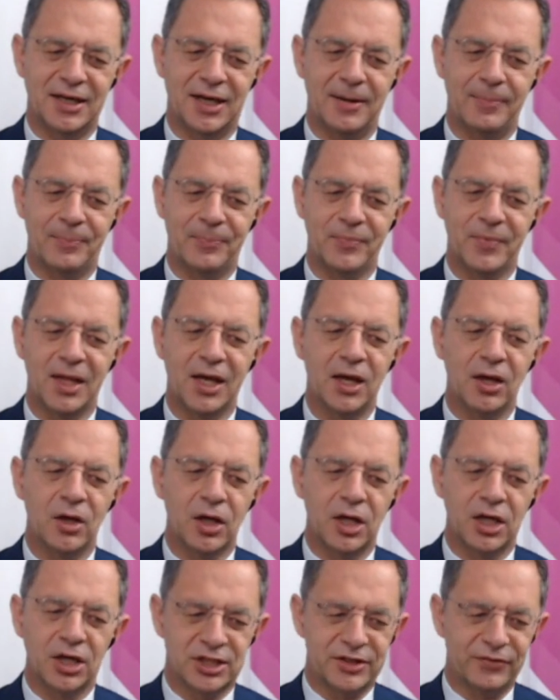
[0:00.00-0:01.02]
IT,
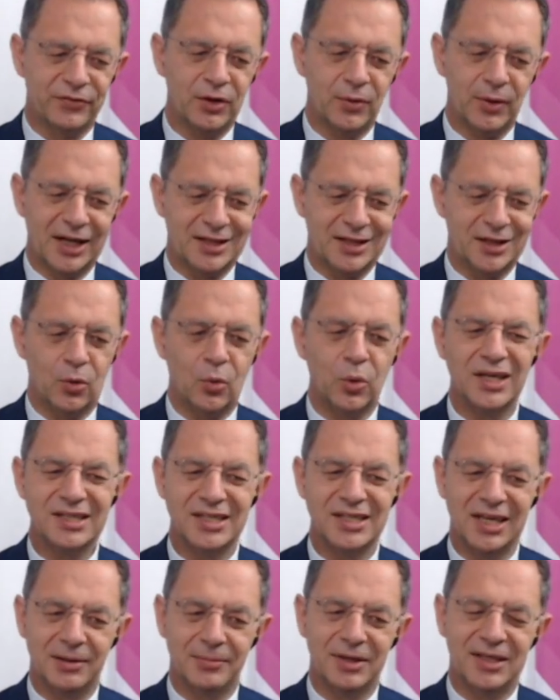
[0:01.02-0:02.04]
and if you
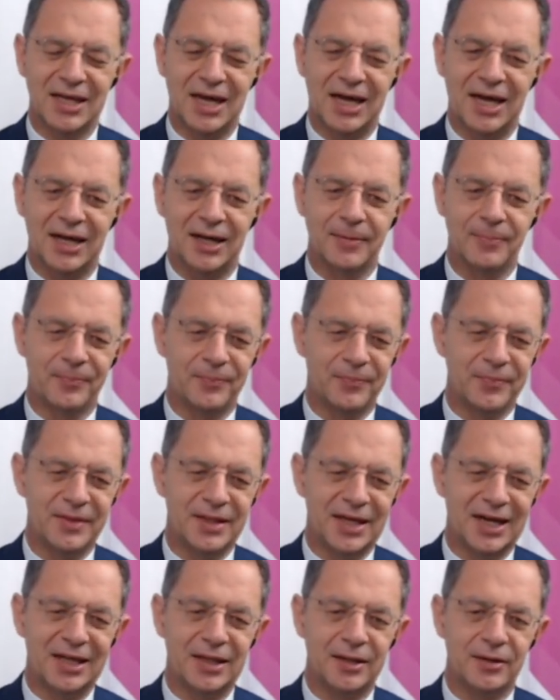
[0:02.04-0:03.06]
look, the half
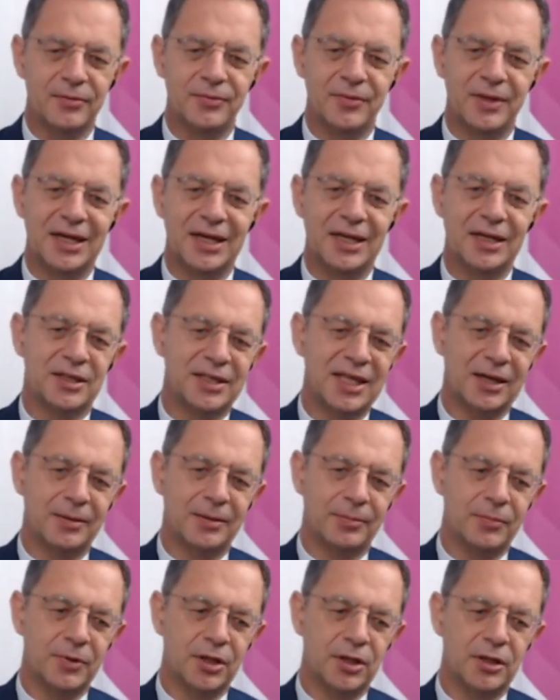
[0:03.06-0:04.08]
of these
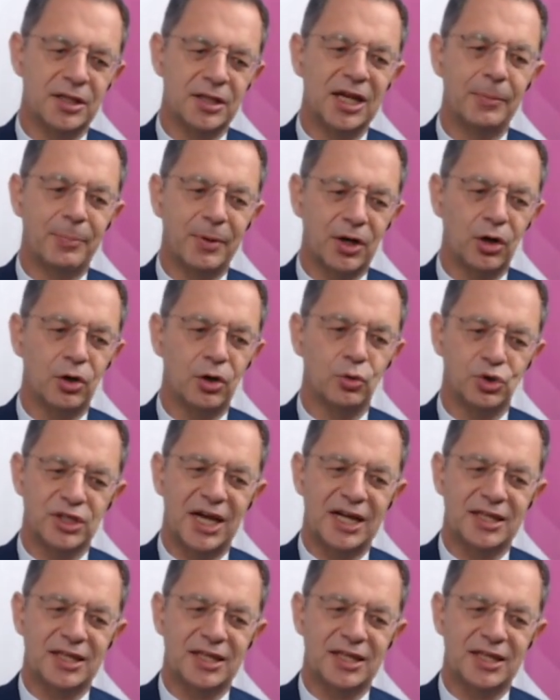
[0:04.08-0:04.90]
words used